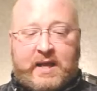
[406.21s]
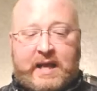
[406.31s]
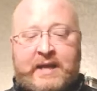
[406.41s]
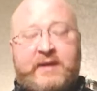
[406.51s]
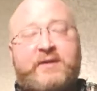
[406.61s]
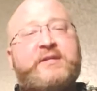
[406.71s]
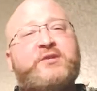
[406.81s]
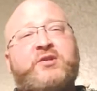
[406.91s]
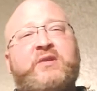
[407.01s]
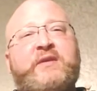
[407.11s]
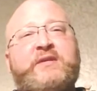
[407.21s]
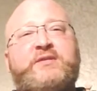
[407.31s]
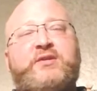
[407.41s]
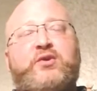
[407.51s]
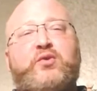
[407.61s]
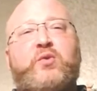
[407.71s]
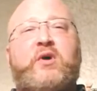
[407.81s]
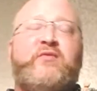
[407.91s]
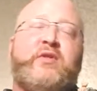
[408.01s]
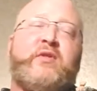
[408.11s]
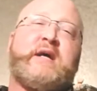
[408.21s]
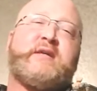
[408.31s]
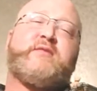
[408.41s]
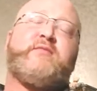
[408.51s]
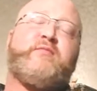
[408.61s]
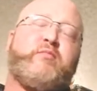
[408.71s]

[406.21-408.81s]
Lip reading: And in addition to these two, over the last,